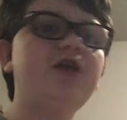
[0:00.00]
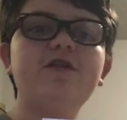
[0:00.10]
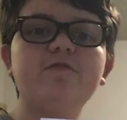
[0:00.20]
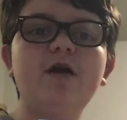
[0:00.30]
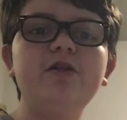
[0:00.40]

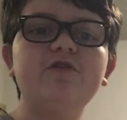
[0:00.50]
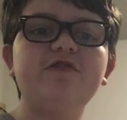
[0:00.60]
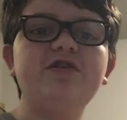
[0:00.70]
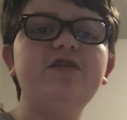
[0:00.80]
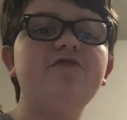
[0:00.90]
That's why it looks
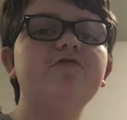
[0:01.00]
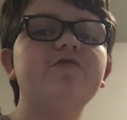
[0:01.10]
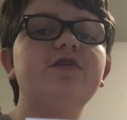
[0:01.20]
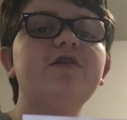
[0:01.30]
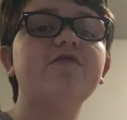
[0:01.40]
like he's
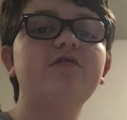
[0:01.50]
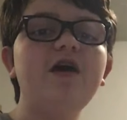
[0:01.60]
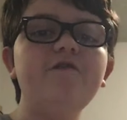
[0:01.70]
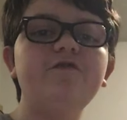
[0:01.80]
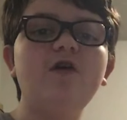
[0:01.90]
using his
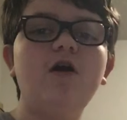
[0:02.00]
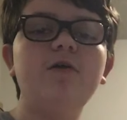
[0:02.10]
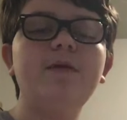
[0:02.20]
left arm,